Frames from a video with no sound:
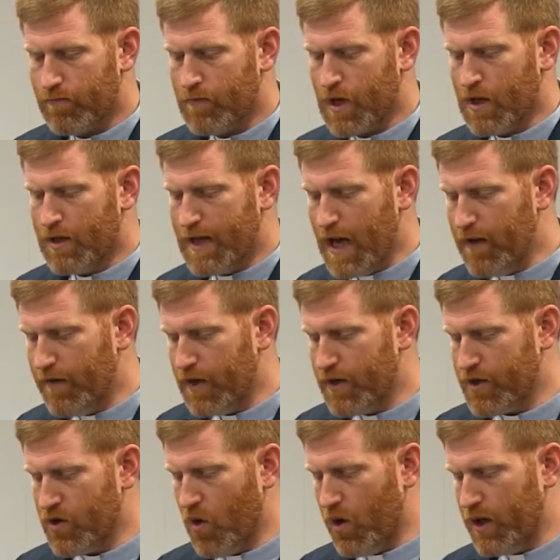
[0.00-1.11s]
David
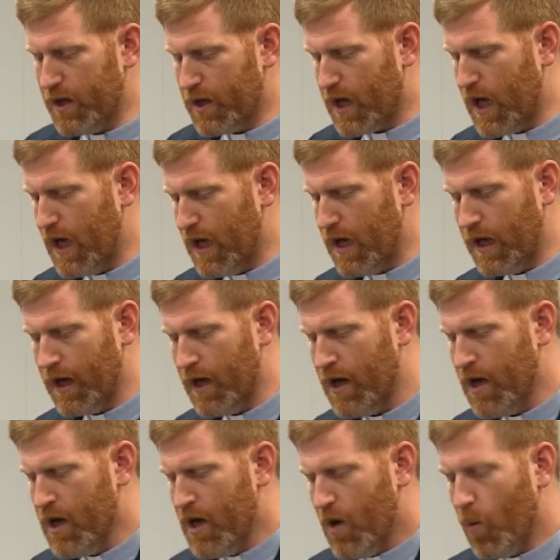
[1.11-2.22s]
is anointed king
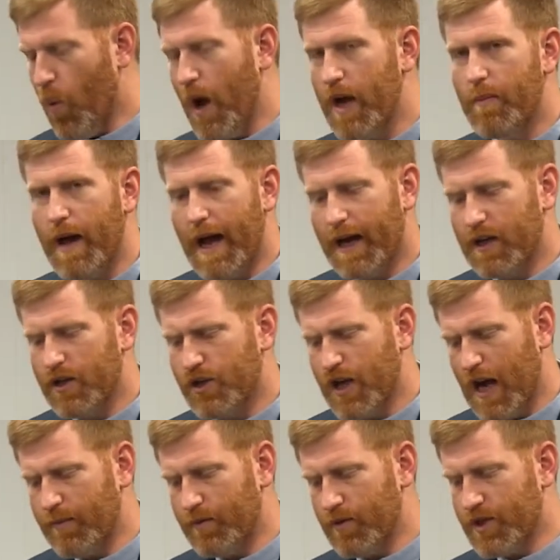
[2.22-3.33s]
way back in
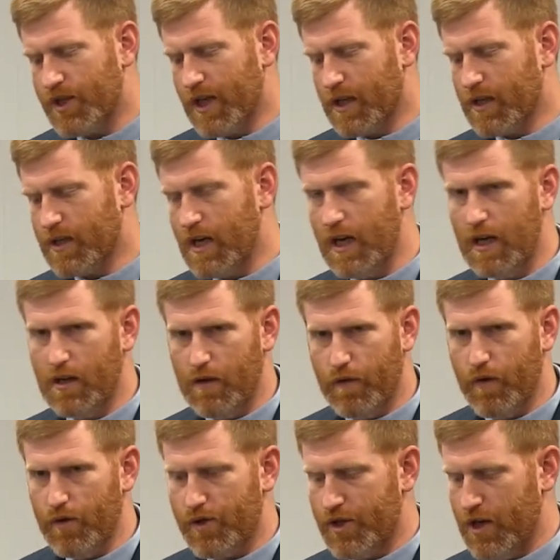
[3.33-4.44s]
chapter 16 of
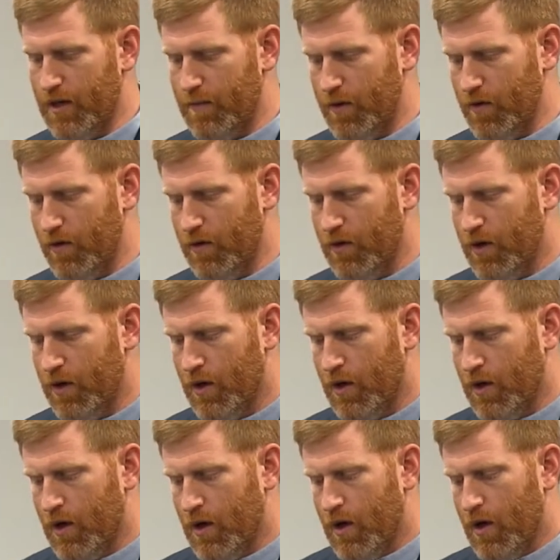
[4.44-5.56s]
1 Samuel.
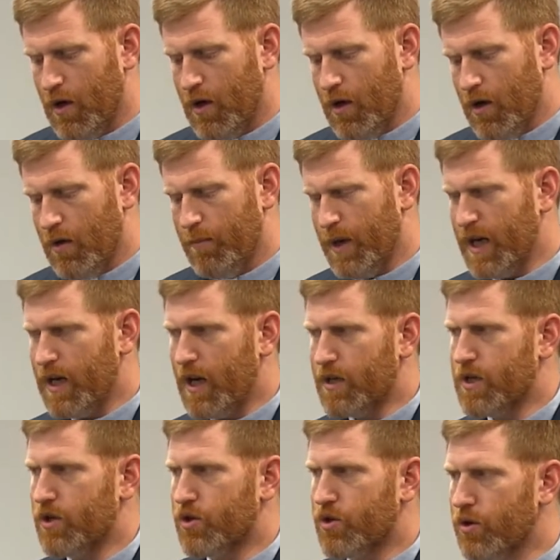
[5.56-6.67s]
But he
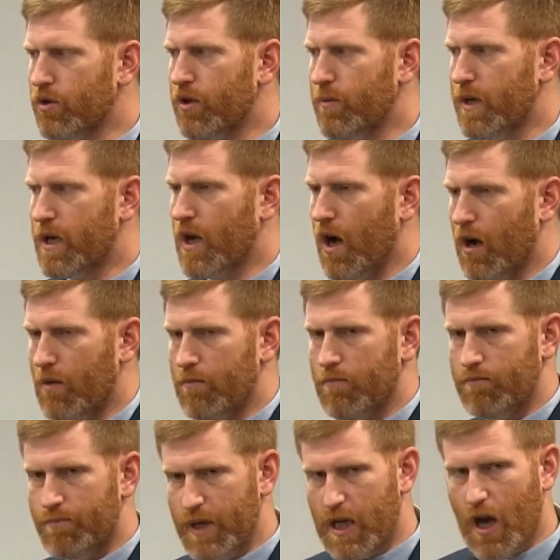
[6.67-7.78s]
doesn't truly become
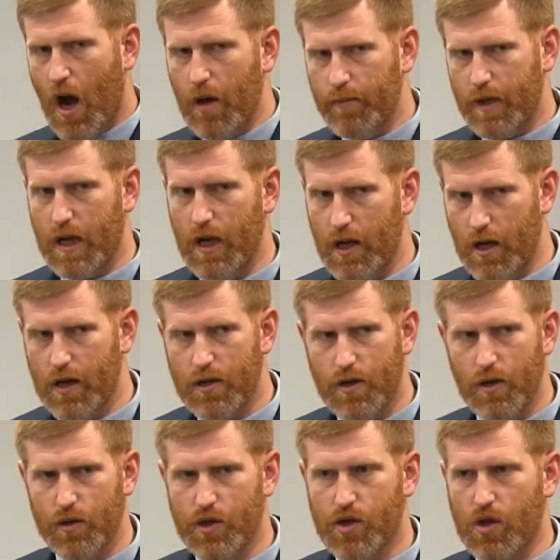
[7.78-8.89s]
king
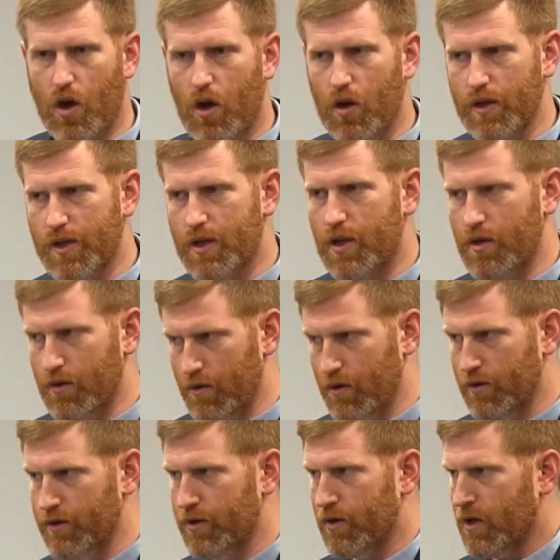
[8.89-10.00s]
until Saul is
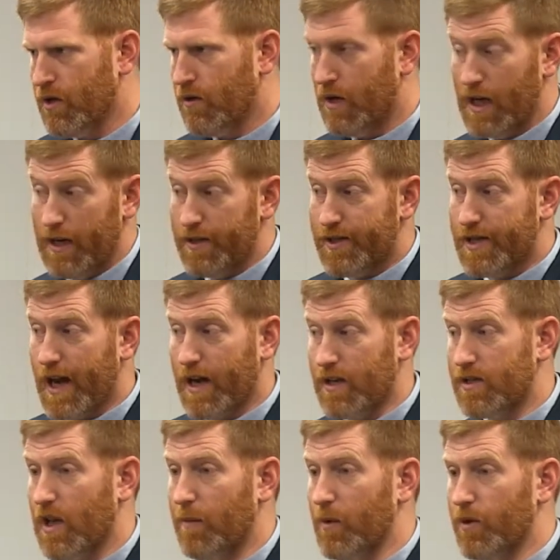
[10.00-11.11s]
killed. And in 2
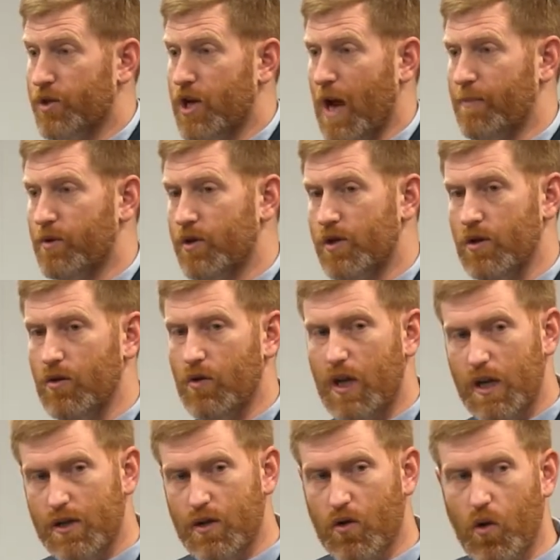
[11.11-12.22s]
Samuel chapter 2,
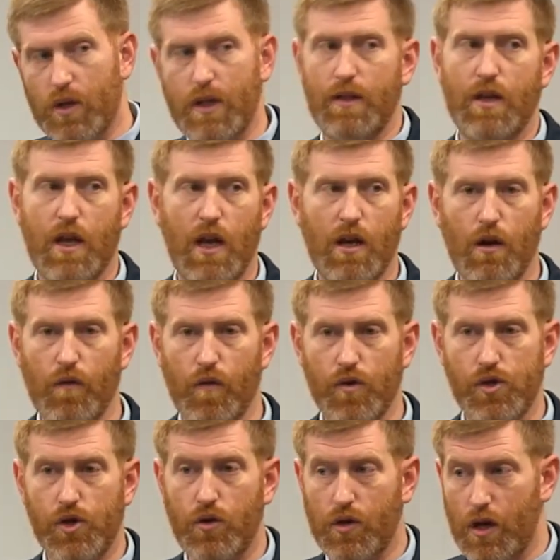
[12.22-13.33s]
he's anointed the king over
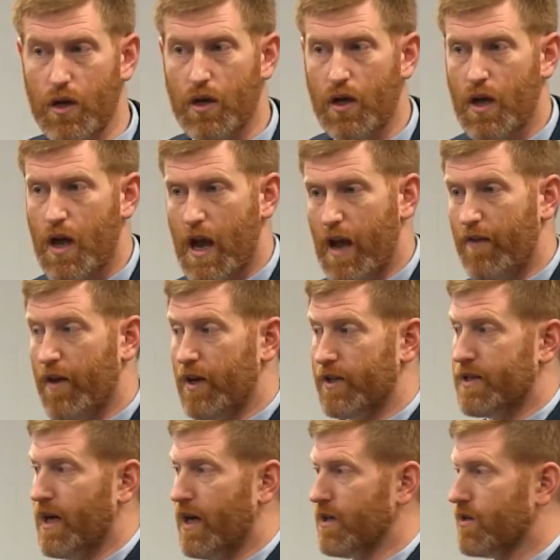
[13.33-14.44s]
Judah. And then
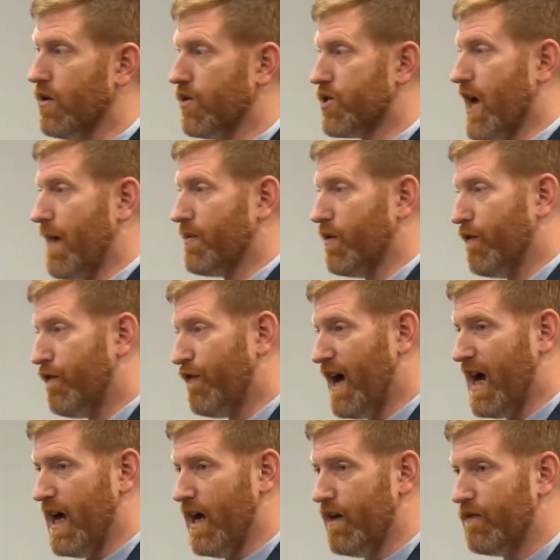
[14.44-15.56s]
it's not until chapter
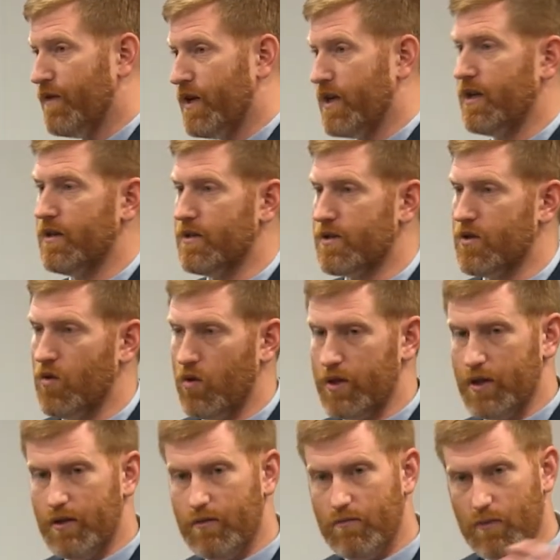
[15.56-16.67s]
5 that he is
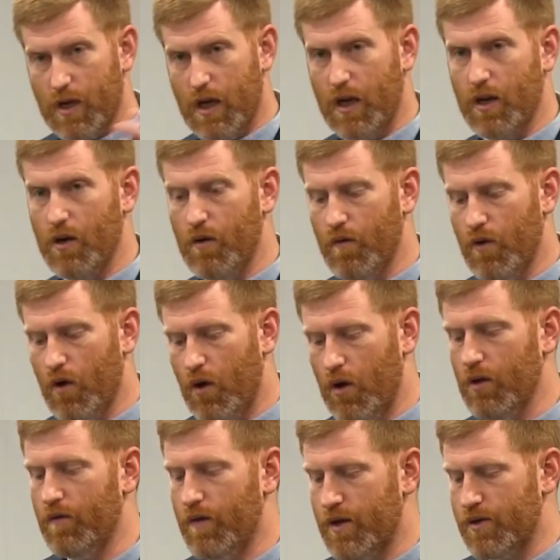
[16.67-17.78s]
anointed king over
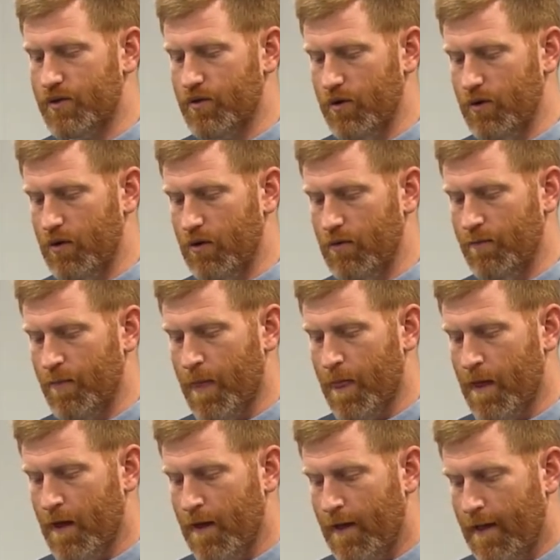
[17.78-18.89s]
all of Israel.
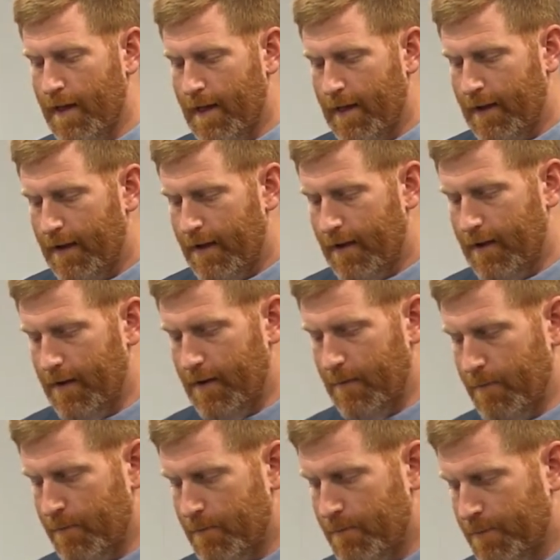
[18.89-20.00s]

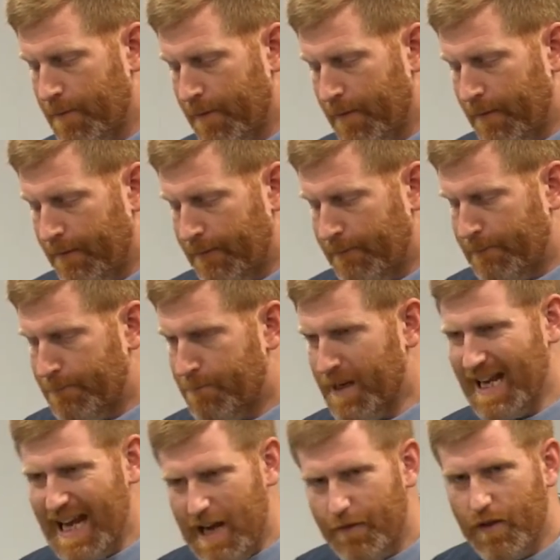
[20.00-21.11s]
But
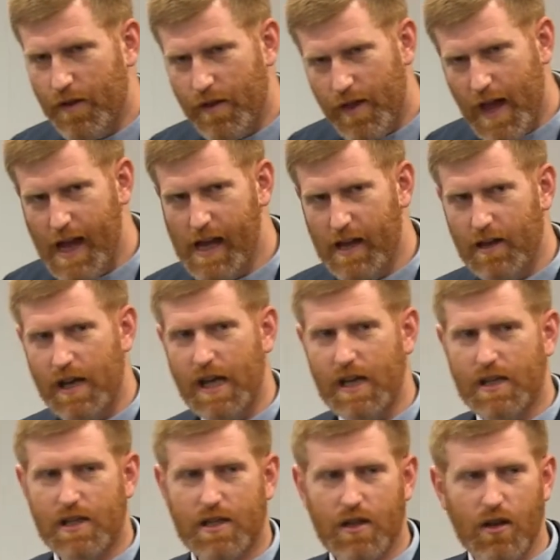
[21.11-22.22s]
even then, he
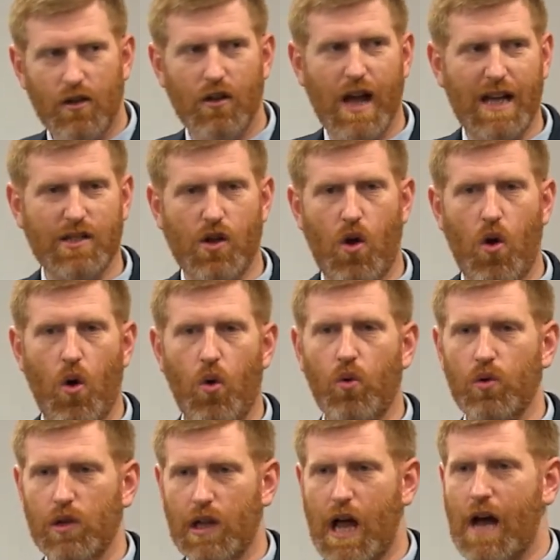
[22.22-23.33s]
still has a
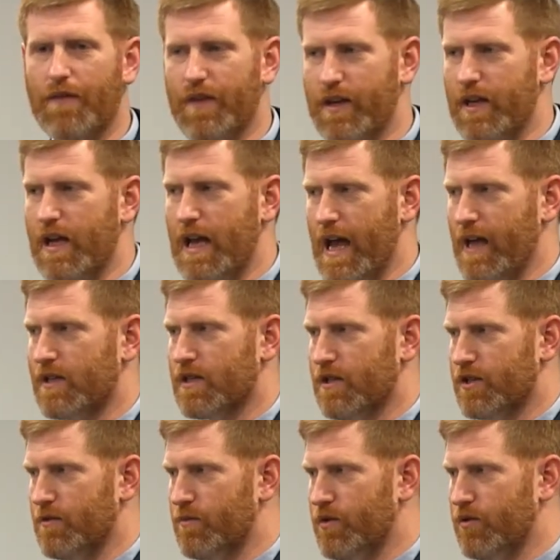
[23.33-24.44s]
whole lot that he has to
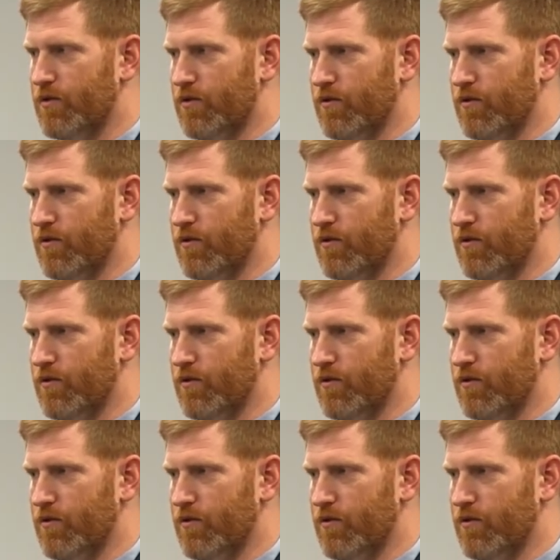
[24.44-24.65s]
subdue.